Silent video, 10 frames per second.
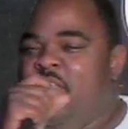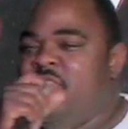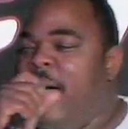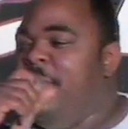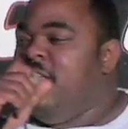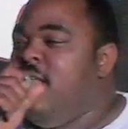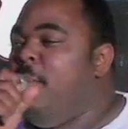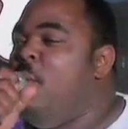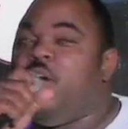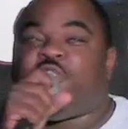That'd be the
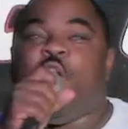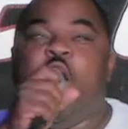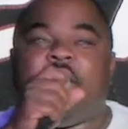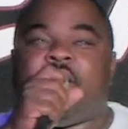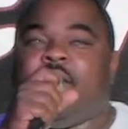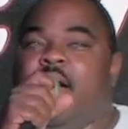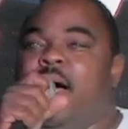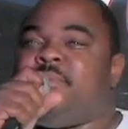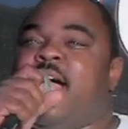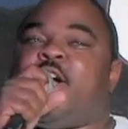number one song in the
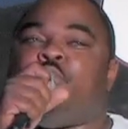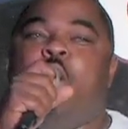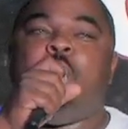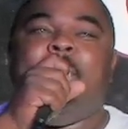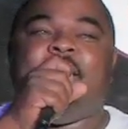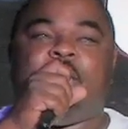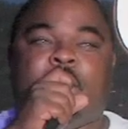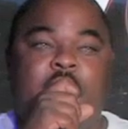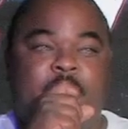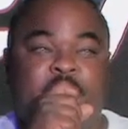clubs. Got grown men in the
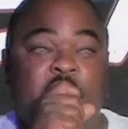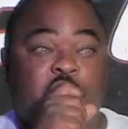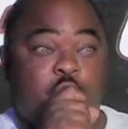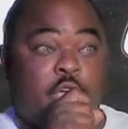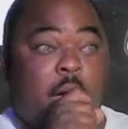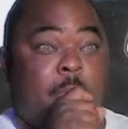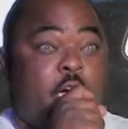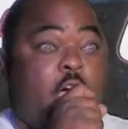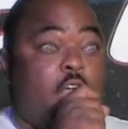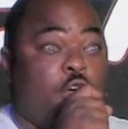club. DJ, you got
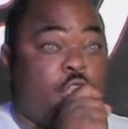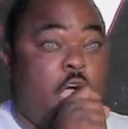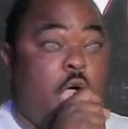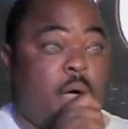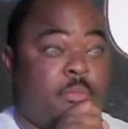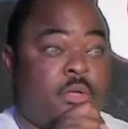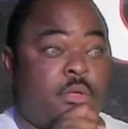Mary Had a Little Lamb?